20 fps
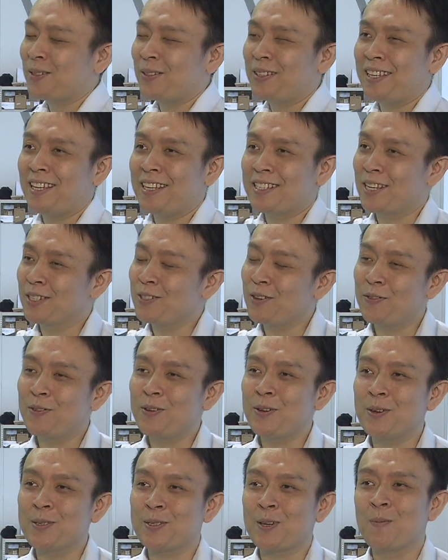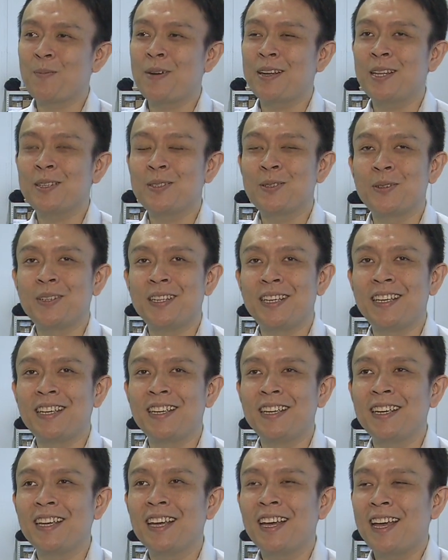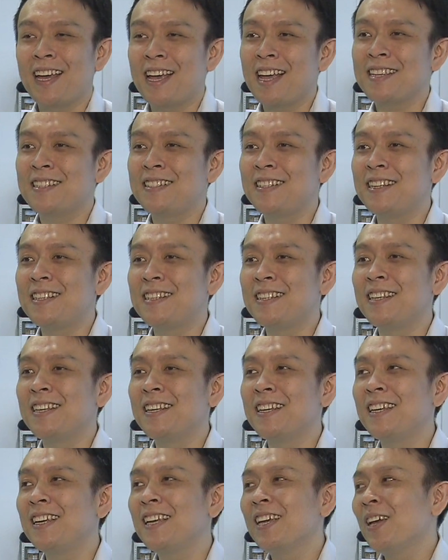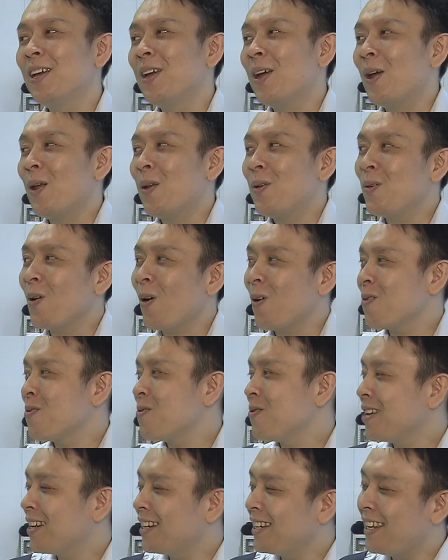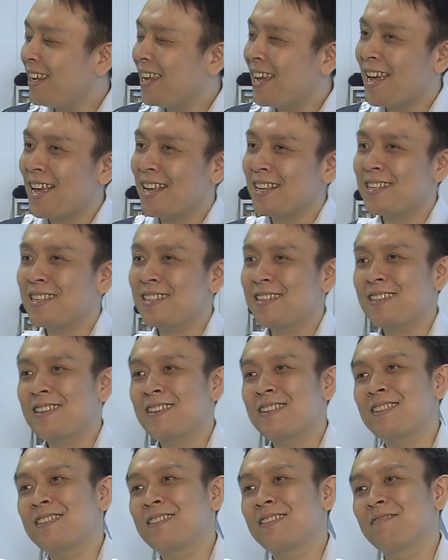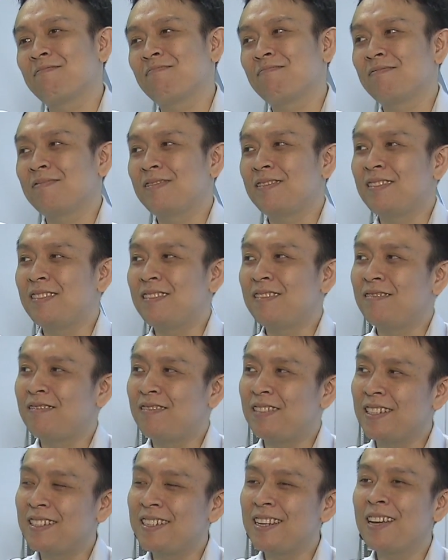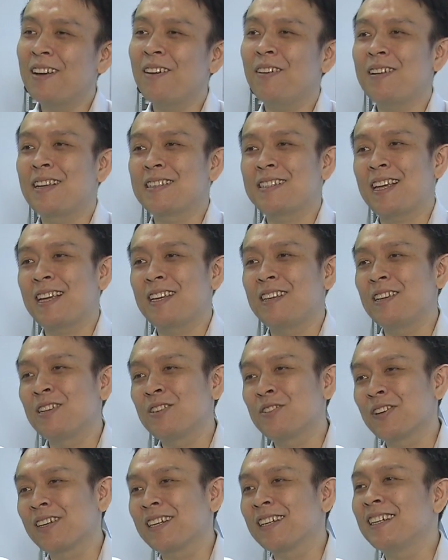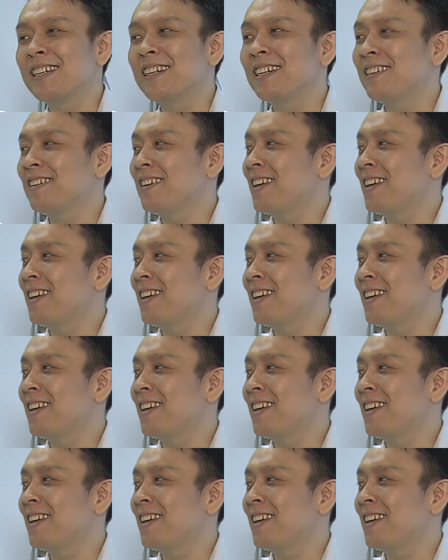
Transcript: to the centrifuge, compared it to the SDT, not really as detailed, as intricate,